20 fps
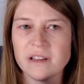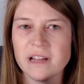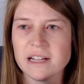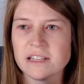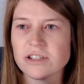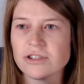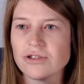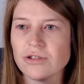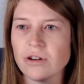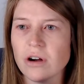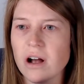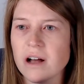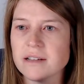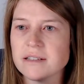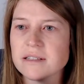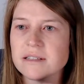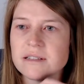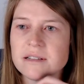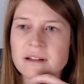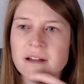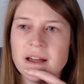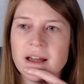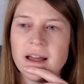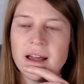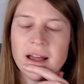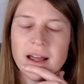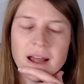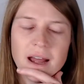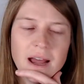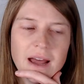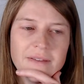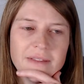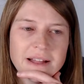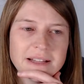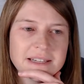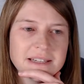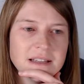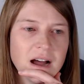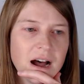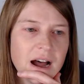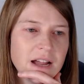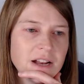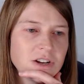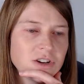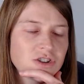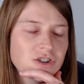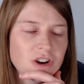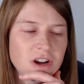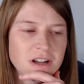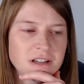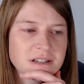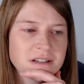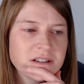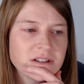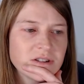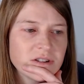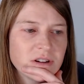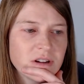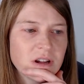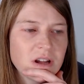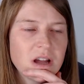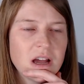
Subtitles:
and that's trust. And that's not just,